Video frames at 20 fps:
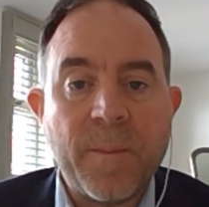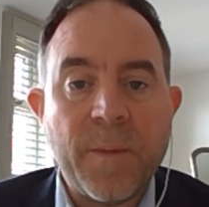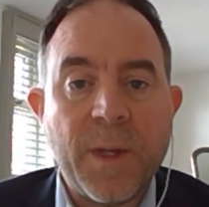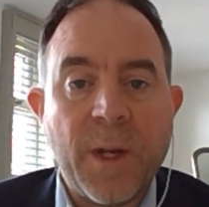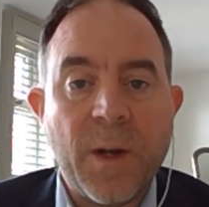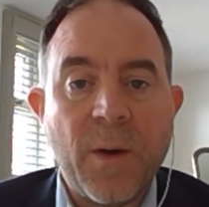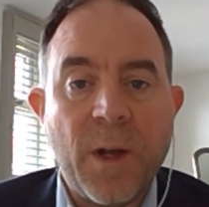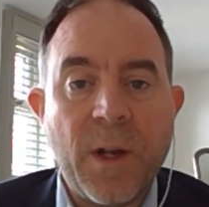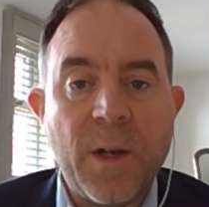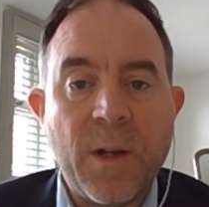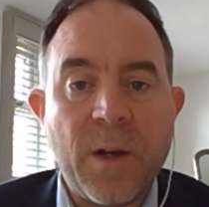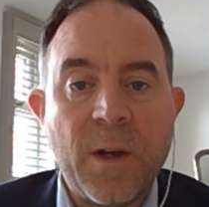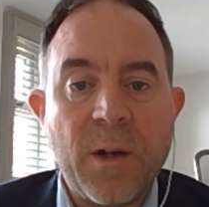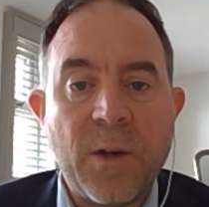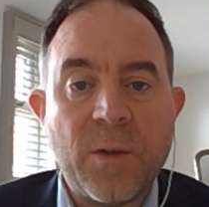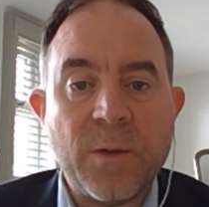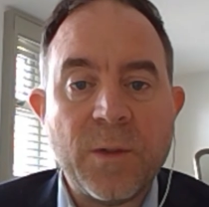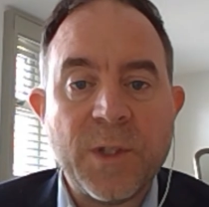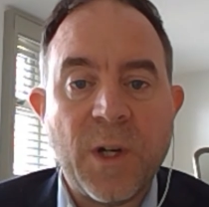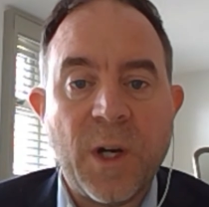you know a, a
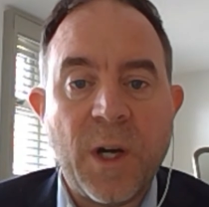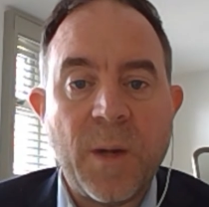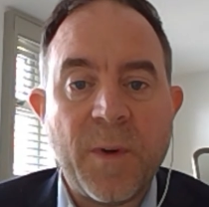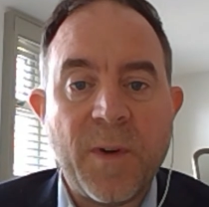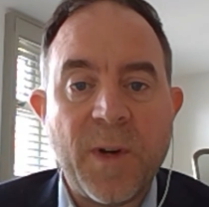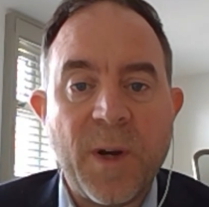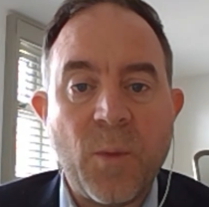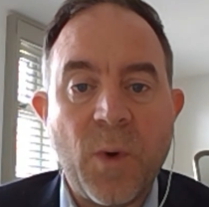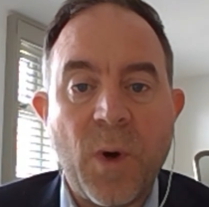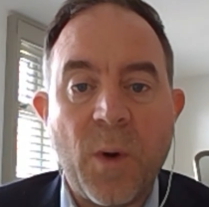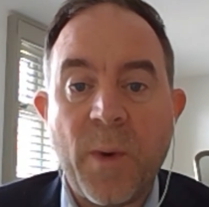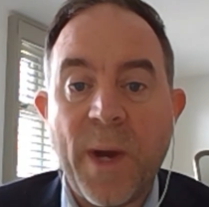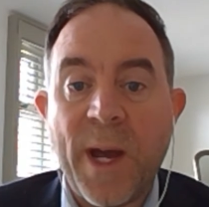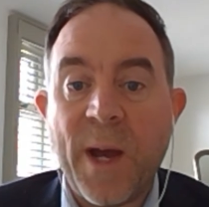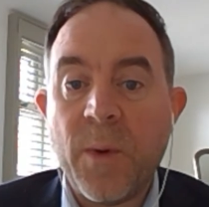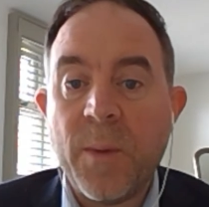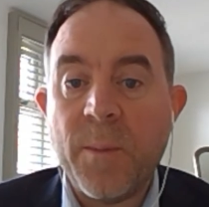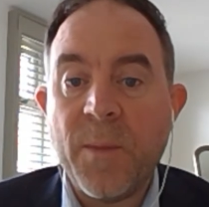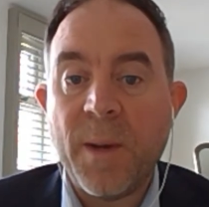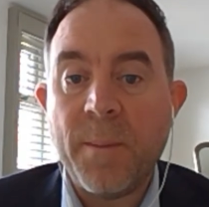long time around what
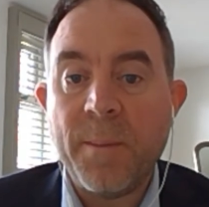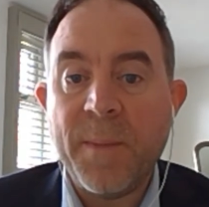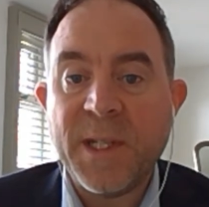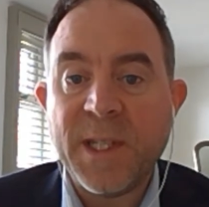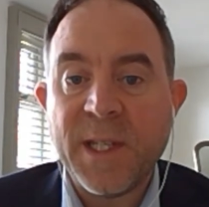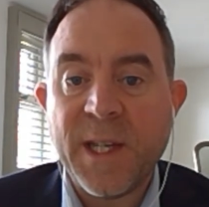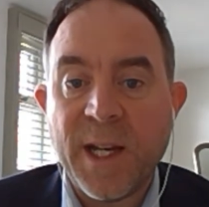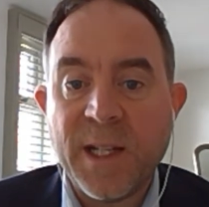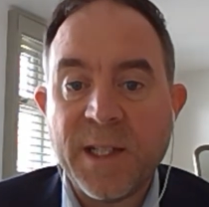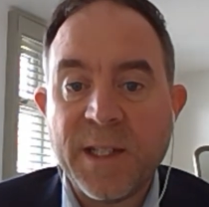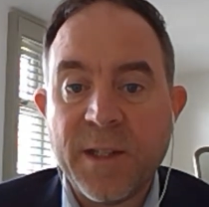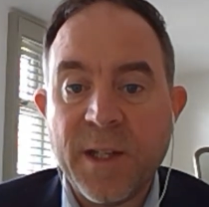how we might mitigate